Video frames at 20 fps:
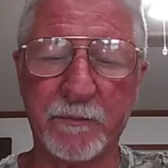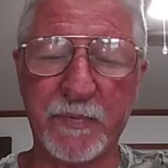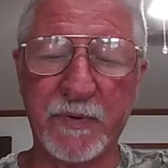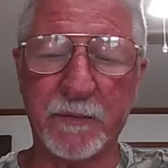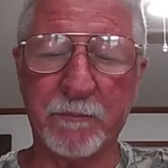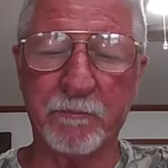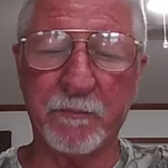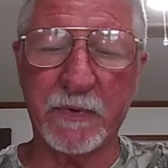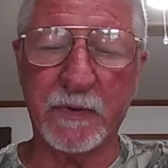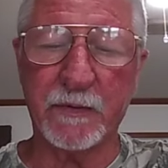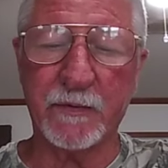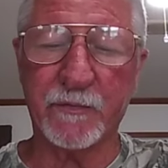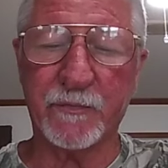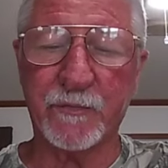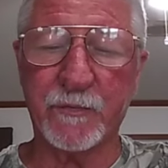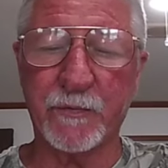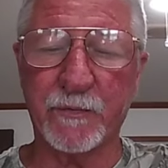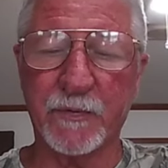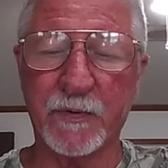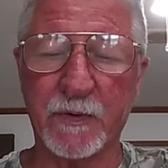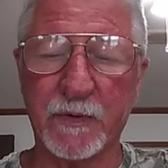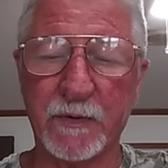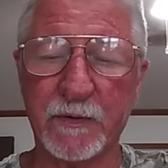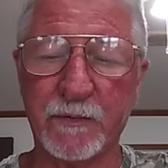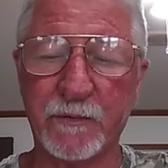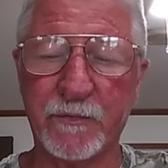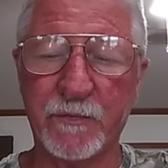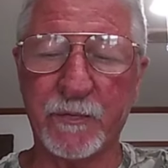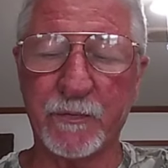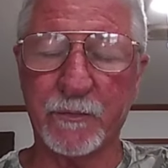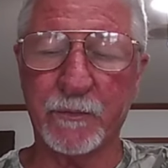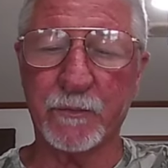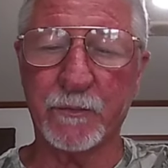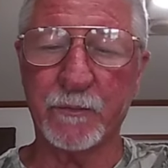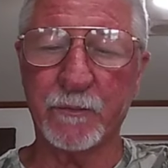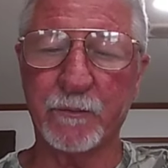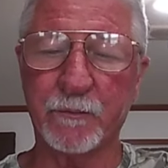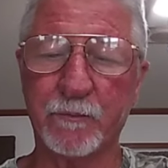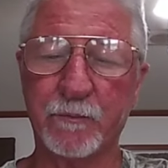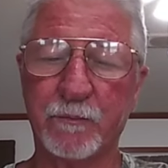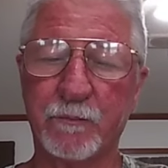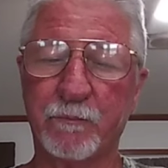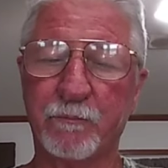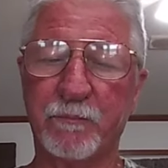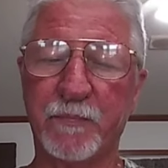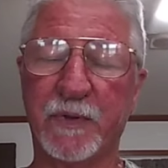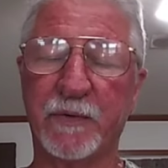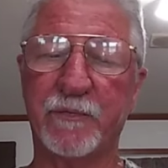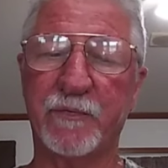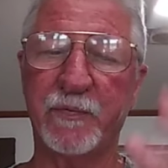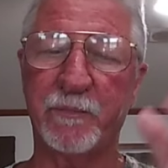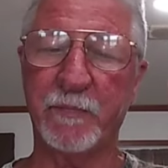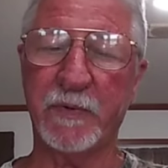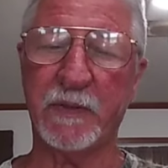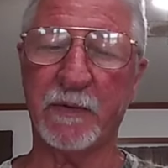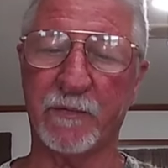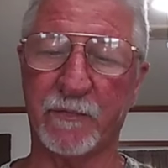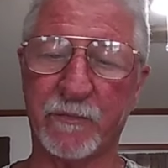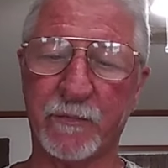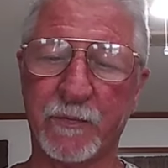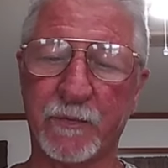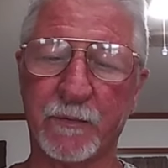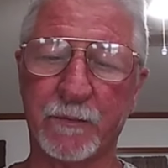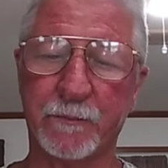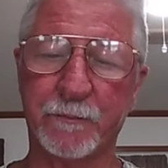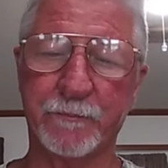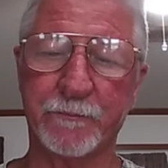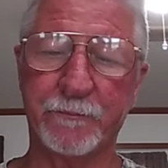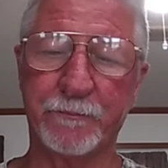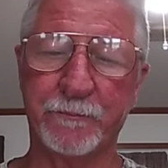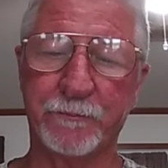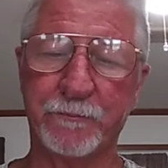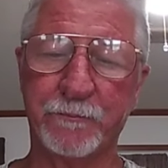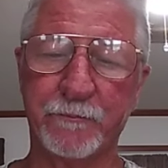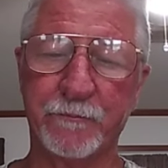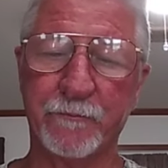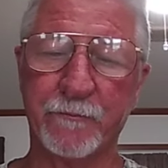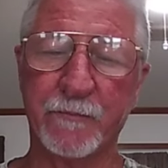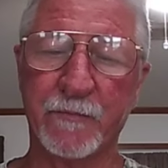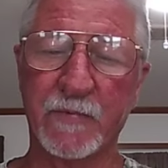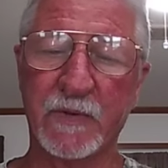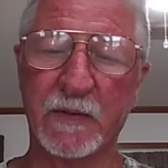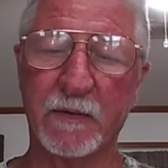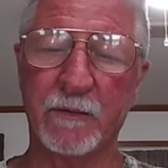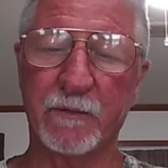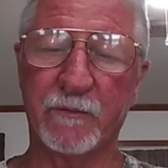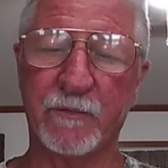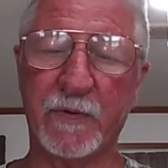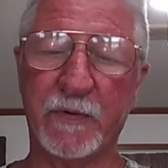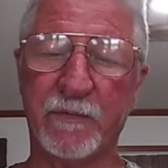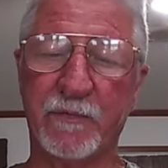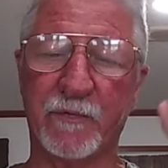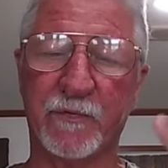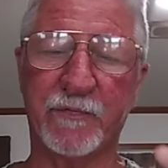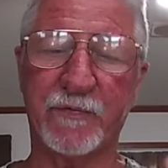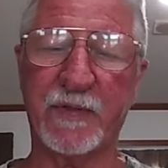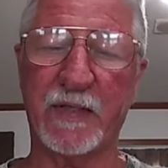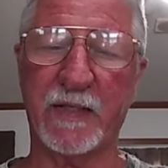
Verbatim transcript: to be ministered unto, but to minister. Jesus